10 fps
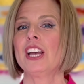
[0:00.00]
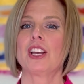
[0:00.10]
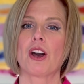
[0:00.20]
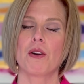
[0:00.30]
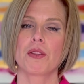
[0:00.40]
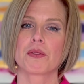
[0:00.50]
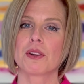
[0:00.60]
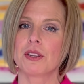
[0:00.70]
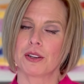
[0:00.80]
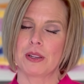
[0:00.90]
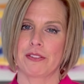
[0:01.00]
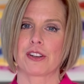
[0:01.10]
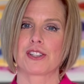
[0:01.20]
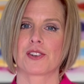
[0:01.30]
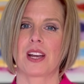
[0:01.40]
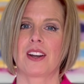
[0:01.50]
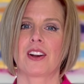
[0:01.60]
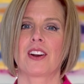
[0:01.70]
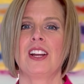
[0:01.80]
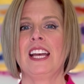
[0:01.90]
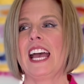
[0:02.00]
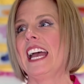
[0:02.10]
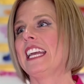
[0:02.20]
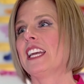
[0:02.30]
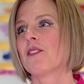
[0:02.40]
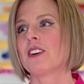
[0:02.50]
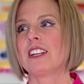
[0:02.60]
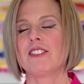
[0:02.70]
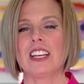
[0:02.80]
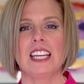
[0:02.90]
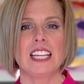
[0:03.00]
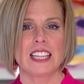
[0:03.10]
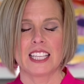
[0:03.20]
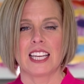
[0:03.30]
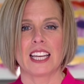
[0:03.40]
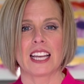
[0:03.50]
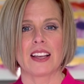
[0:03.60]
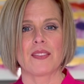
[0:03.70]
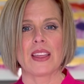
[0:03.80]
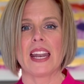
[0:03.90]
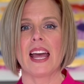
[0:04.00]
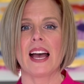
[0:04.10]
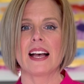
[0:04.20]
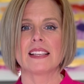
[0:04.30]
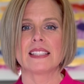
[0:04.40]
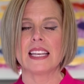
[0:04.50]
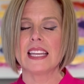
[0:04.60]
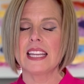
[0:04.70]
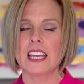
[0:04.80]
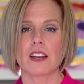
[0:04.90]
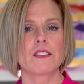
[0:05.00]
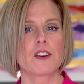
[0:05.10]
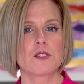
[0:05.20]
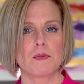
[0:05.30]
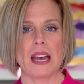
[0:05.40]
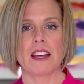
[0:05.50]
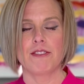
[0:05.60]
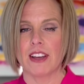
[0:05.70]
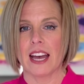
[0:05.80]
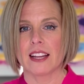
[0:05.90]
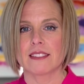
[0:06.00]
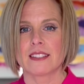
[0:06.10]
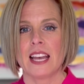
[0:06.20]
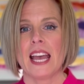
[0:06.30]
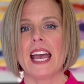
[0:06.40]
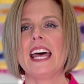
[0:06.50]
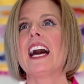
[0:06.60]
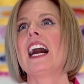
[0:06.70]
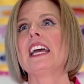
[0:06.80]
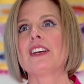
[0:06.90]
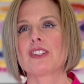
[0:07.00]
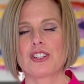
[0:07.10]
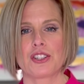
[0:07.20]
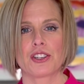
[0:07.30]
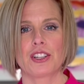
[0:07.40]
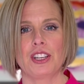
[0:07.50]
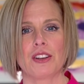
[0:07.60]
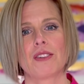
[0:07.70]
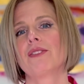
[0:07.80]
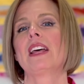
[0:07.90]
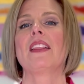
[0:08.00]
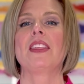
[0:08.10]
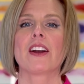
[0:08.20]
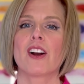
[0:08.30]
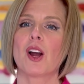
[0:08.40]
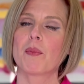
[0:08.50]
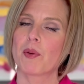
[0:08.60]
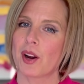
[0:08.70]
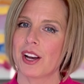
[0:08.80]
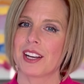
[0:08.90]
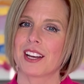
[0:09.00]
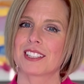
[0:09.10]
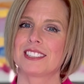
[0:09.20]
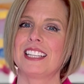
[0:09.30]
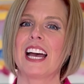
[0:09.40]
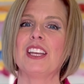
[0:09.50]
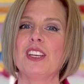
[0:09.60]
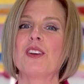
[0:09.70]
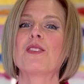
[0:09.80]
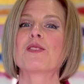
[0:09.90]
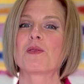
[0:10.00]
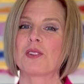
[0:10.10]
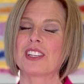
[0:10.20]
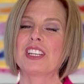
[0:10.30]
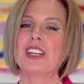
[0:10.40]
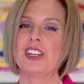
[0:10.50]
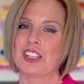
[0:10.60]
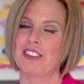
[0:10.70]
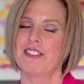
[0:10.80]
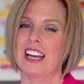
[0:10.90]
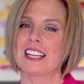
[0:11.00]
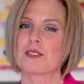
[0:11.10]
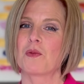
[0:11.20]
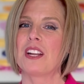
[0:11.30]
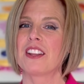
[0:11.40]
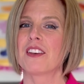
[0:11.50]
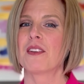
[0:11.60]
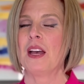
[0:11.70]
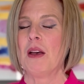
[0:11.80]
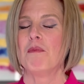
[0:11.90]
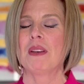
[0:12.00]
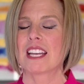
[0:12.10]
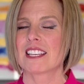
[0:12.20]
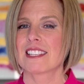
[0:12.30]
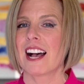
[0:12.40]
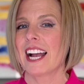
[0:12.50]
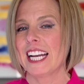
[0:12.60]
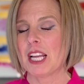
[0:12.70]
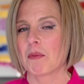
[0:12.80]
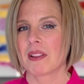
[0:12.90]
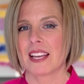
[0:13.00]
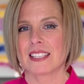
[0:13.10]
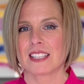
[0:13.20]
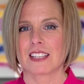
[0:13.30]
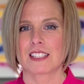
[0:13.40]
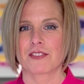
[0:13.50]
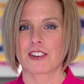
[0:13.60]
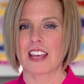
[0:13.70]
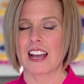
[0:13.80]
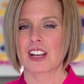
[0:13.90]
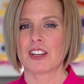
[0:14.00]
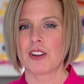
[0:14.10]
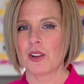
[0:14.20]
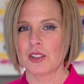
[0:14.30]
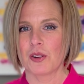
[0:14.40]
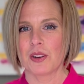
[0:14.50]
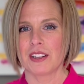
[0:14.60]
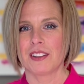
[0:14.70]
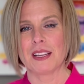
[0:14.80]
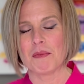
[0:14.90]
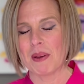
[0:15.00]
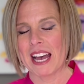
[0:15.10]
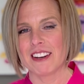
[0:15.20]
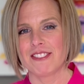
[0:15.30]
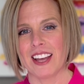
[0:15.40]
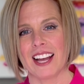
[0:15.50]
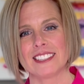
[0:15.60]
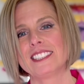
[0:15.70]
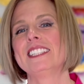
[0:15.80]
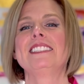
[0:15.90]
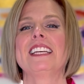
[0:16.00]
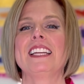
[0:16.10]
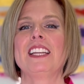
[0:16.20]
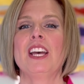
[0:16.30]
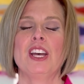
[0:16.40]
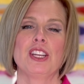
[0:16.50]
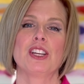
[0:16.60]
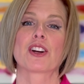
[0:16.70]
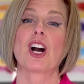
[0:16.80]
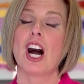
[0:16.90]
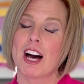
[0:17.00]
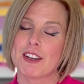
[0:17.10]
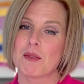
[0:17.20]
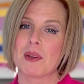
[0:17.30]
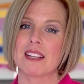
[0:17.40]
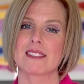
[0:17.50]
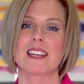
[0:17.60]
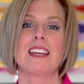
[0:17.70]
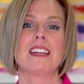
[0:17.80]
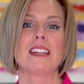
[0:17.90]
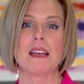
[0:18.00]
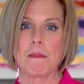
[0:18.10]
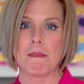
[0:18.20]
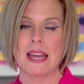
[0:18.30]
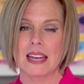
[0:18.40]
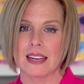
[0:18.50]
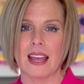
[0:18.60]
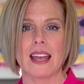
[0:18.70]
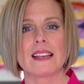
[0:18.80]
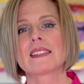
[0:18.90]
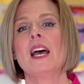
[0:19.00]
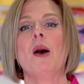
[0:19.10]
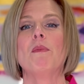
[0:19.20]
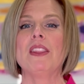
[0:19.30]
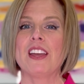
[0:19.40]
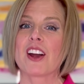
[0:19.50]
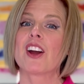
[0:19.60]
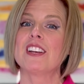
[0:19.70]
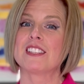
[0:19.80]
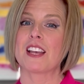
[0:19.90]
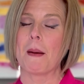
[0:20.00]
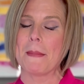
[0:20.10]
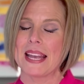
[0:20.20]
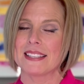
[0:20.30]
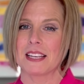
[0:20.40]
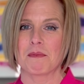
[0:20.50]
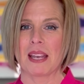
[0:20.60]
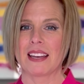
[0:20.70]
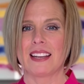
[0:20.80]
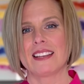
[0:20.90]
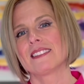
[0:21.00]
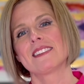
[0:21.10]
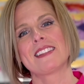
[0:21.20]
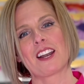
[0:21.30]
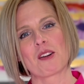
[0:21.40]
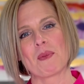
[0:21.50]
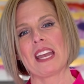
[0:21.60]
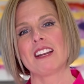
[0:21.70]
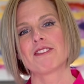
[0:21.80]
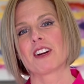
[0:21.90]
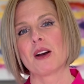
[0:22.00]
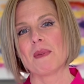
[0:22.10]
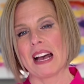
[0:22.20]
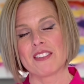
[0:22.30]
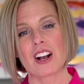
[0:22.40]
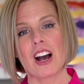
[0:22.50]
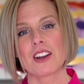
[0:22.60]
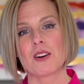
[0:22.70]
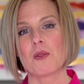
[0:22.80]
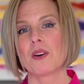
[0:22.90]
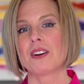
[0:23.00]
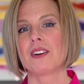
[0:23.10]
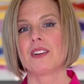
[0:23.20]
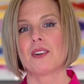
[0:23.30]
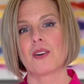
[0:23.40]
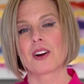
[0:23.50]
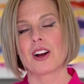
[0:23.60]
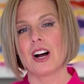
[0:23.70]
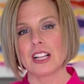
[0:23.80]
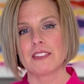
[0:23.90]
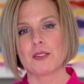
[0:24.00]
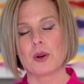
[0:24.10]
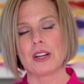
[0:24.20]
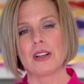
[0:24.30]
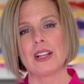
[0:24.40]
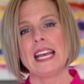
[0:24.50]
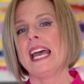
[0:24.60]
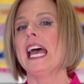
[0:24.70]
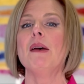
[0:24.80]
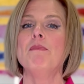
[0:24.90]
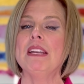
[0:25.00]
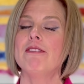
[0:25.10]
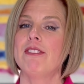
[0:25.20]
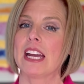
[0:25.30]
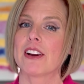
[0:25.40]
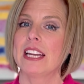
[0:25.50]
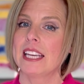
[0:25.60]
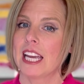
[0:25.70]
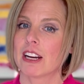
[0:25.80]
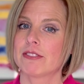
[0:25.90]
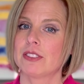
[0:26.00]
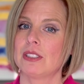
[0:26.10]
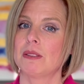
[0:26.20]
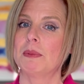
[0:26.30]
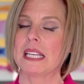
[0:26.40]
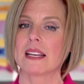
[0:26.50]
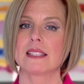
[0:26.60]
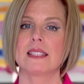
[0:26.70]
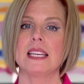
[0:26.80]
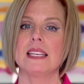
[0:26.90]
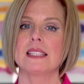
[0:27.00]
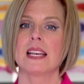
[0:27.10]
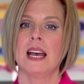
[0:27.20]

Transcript: go through your refrigerator, and get rid of anything that has any of those bad fats. And I assure you that there are products that use really good fats. One of the biggest hiding places for that canola oil and bad fats is in your condiments, in mayonnaise. But there is amazing mayonnaises that are made from avocado oil or olive oil. And be very careful because these